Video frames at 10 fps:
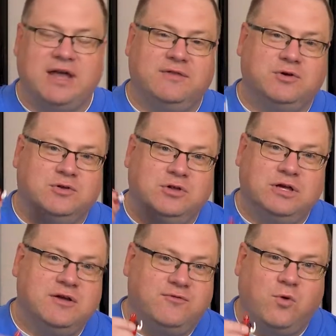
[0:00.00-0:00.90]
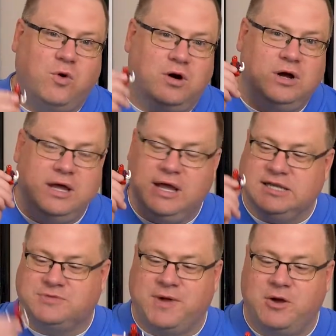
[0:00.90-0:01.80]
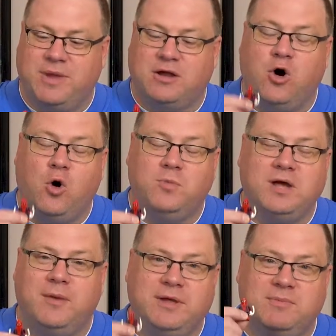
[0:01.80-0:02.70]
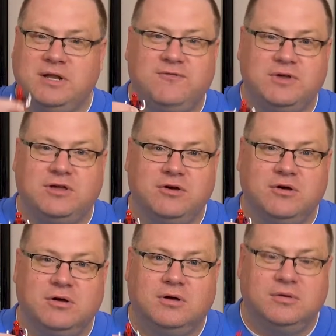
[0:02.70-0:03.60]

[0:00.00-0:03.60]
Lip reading: and if you're looking for a Spider-Man Homecoming minifigure,